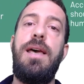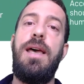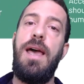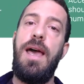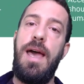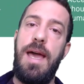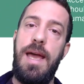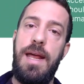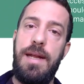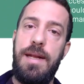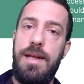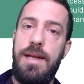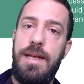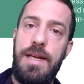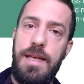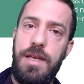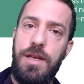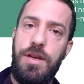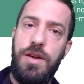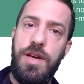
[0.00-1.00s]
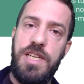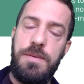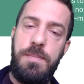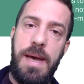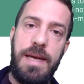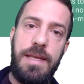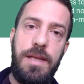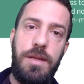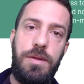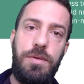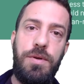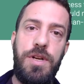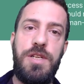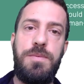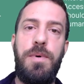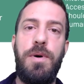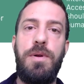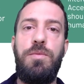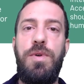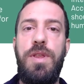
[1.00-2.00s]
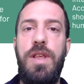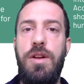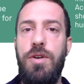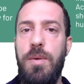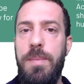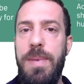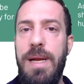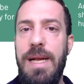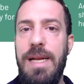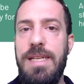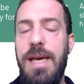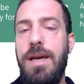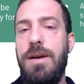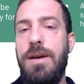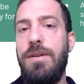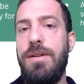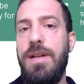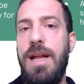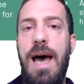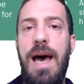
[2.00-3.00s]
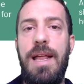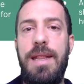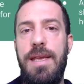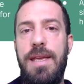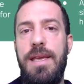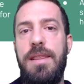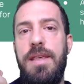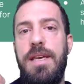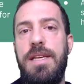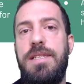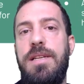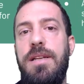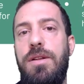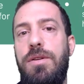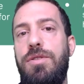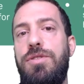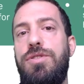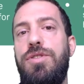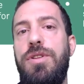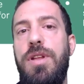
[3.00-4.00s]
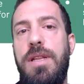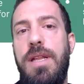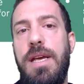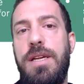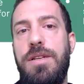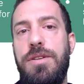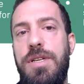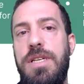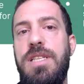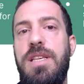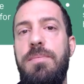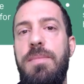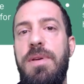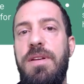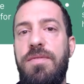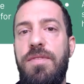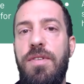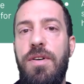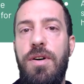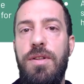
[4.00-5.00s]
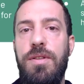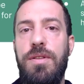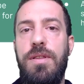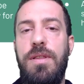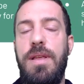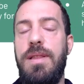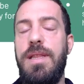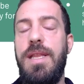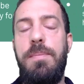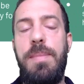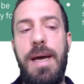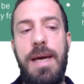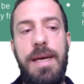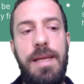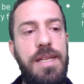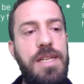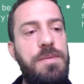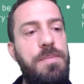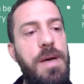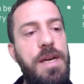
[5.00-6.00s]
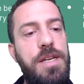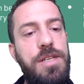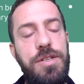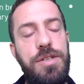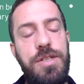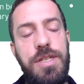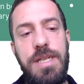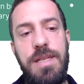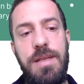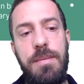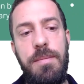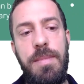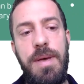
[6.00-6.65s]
and you expect it to respond within 1 millisecond, adding this intrusion detection system in front, the deep packet inspection system,